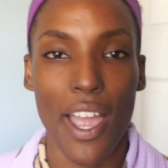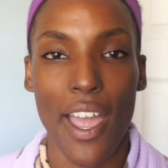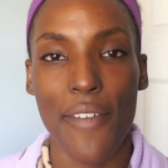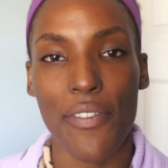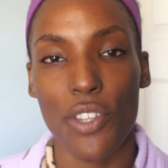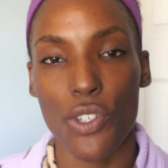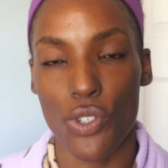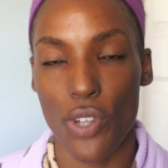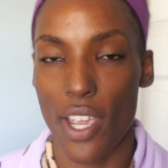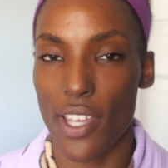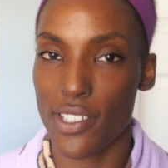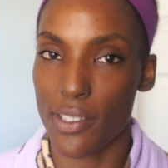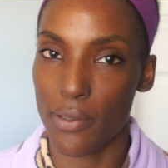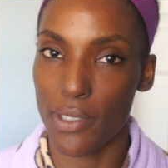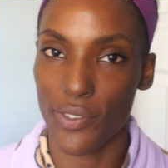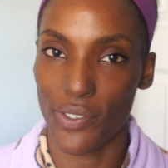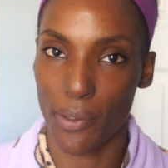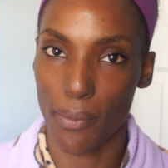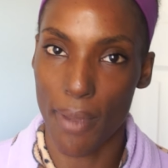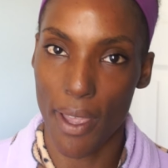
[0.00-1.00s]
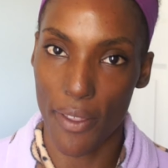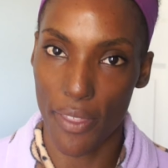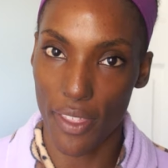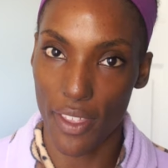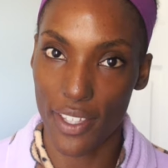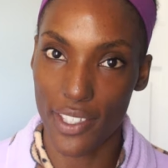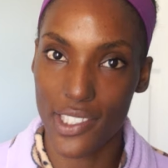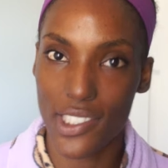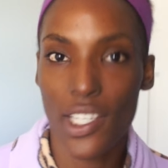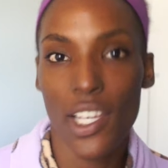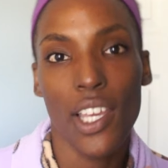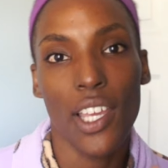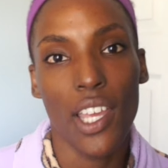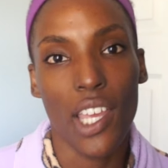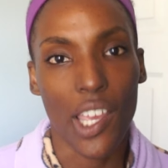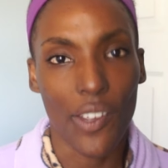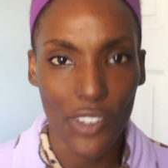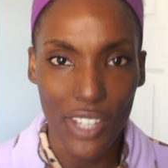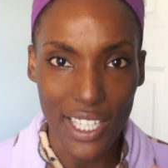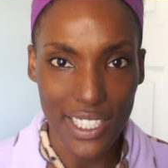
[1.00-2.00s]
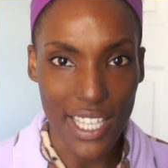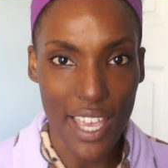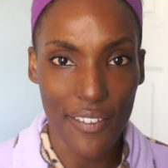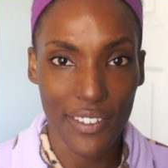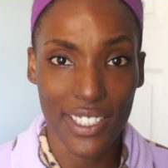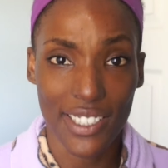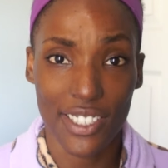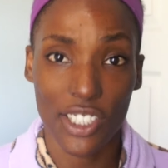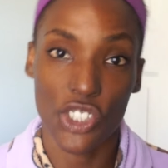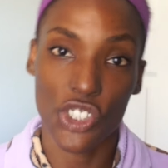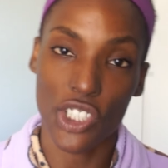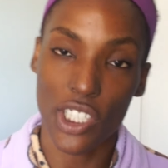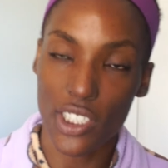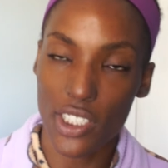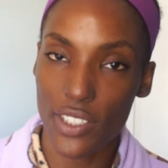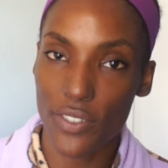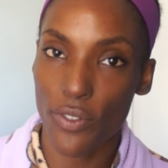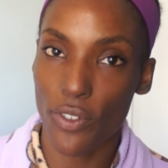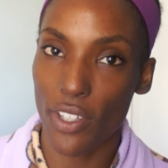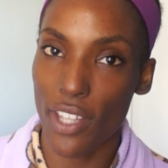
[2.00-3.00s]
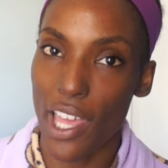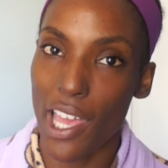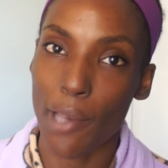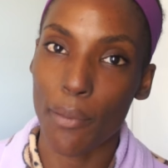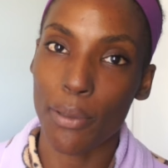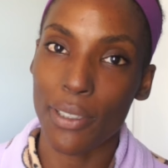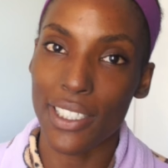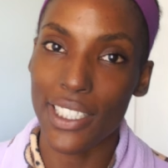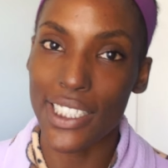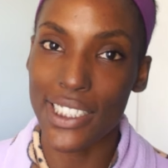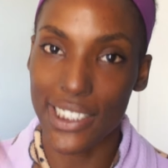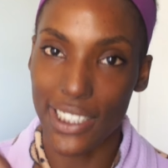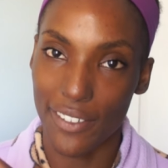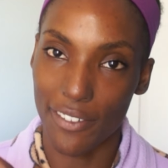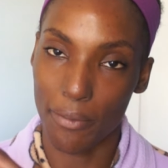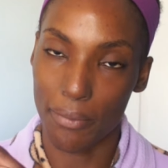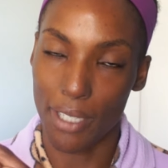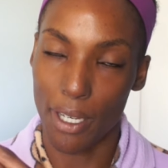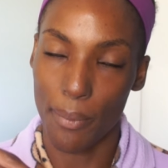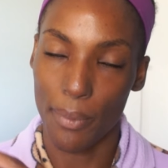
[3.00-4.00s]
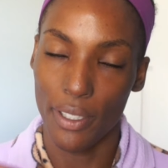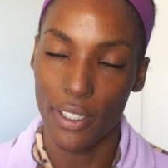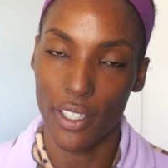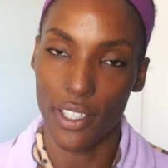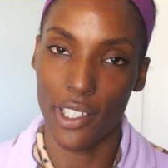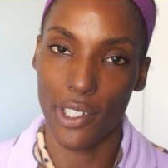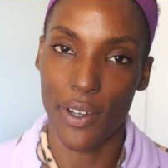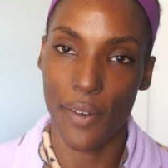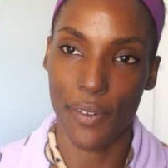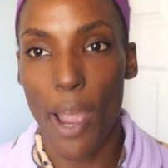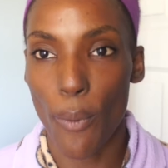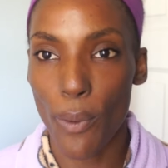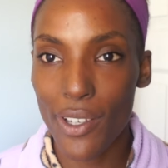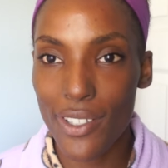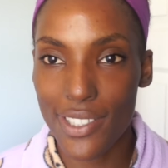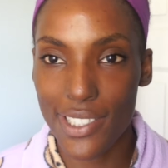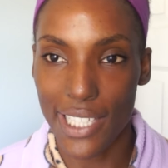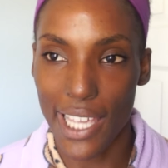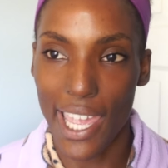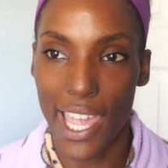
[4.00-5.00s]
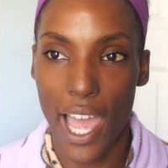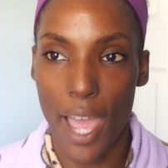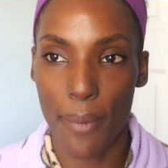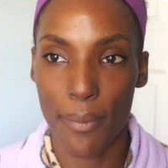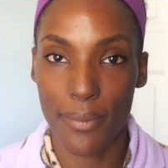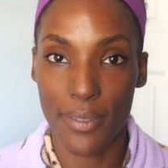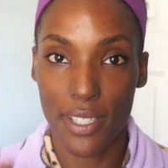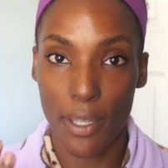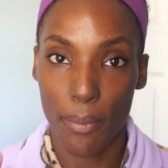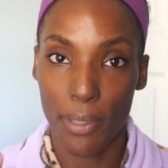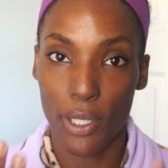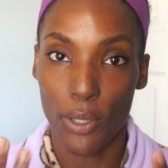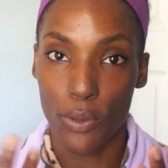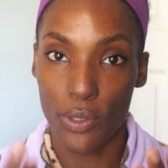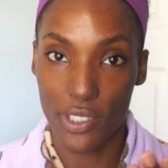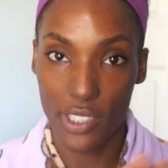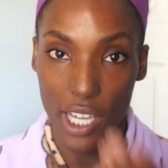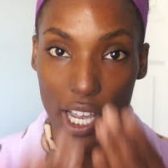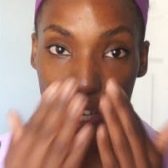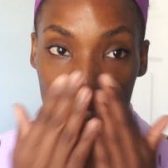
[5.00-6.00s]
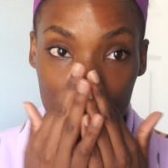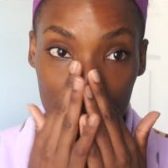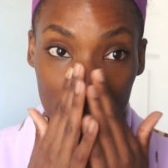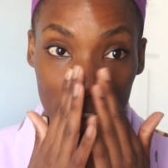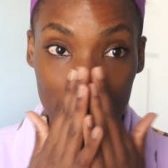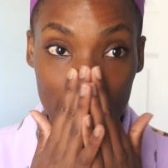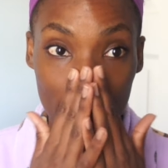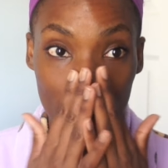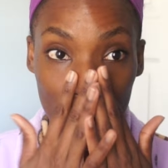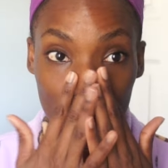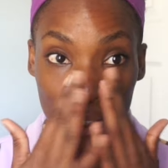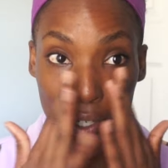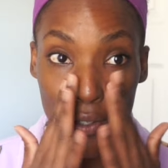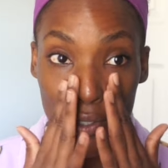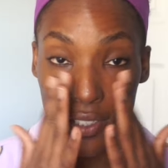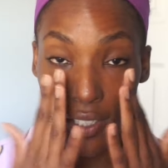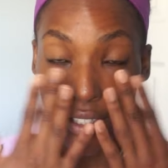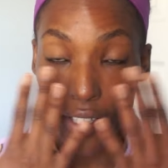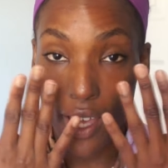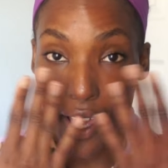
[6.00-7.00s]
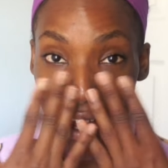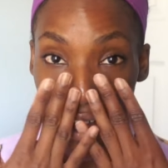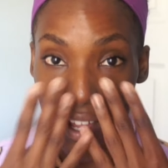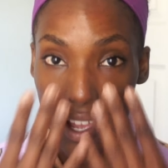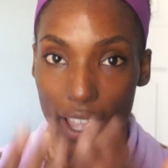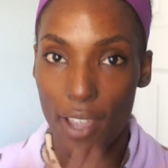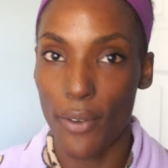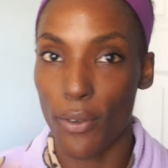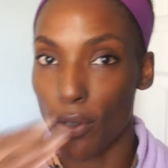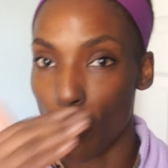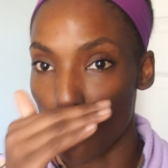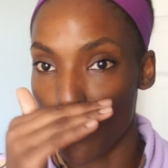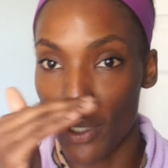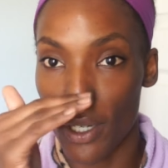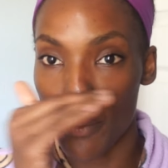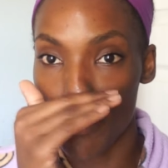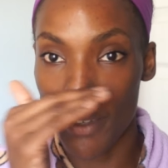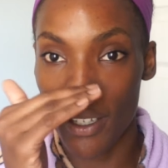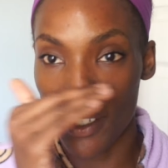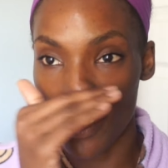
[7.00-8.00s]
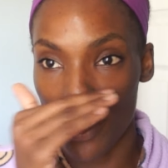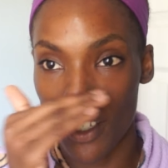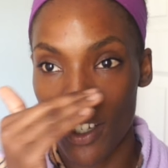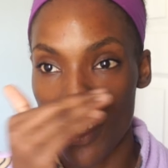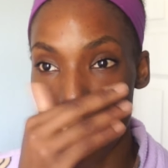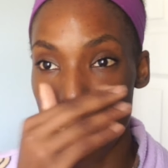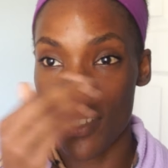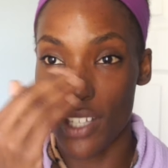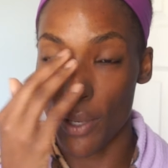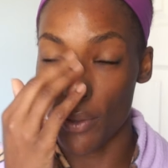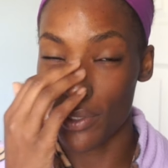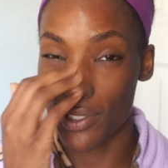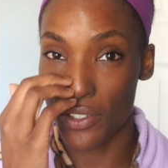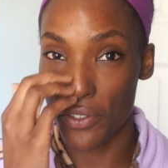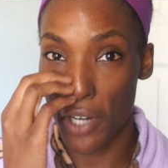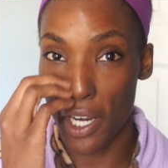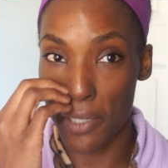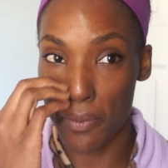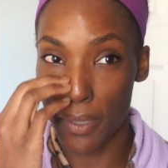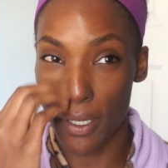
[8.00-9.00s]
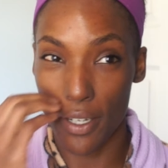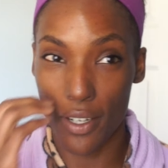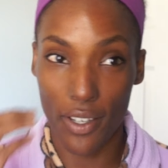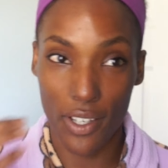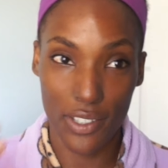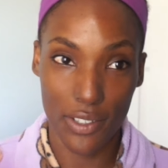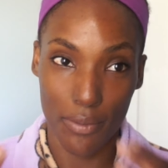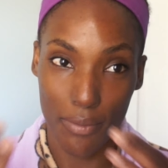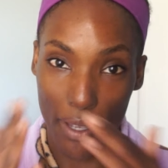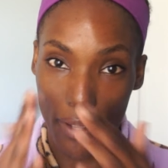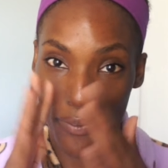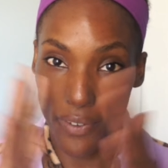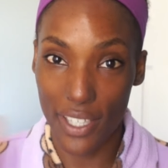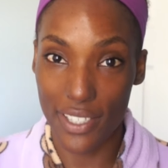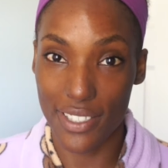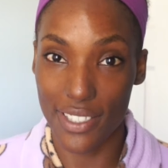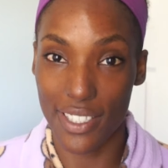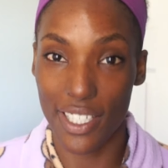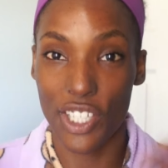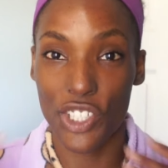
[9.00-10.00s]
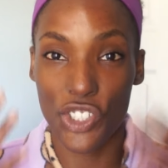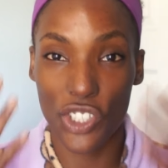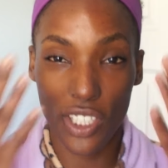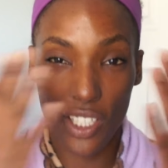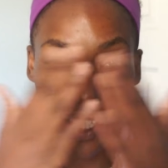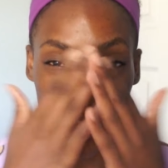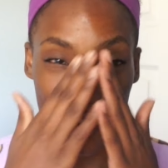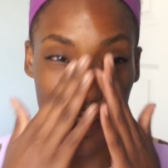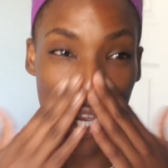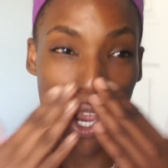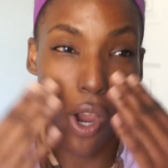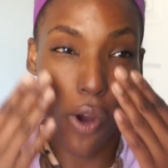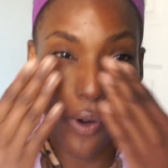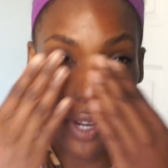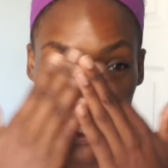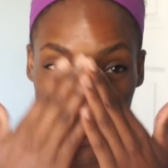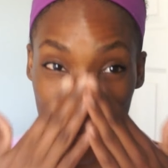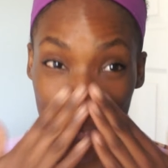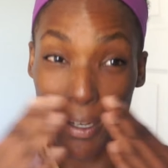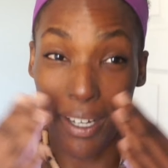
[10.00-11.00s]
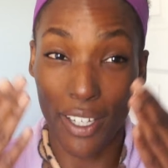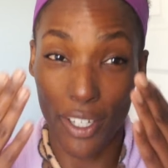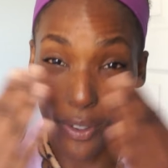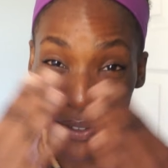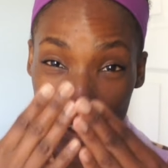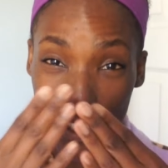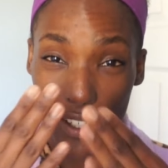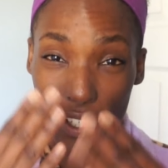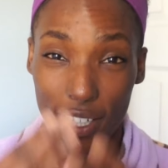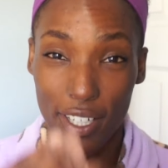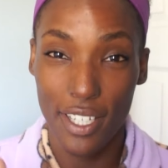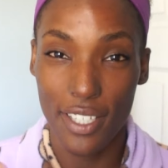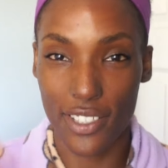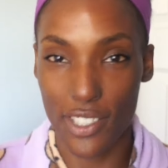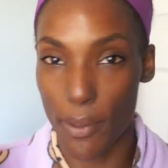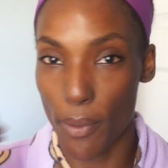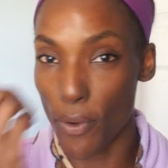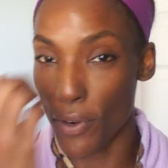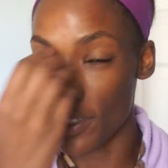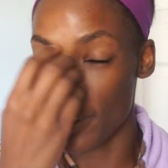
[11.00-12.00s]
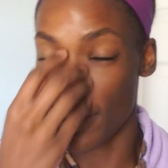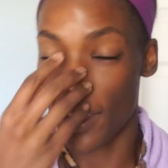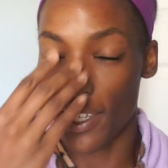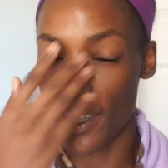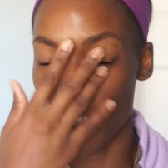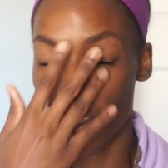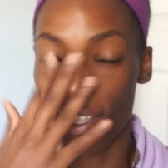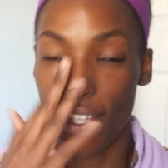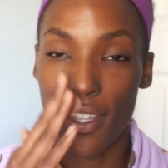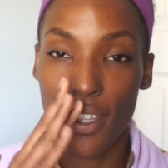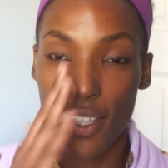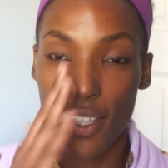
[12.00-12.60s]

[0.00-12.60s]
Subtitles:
I have to try some different methods. If you guys have any suggestions for that, please leave them down below. I will say I'm somebody who touches their nose a lot. I will rub my nose, I will scratch my nose. When my face is itchy, it's always in my nose area, so I'm always like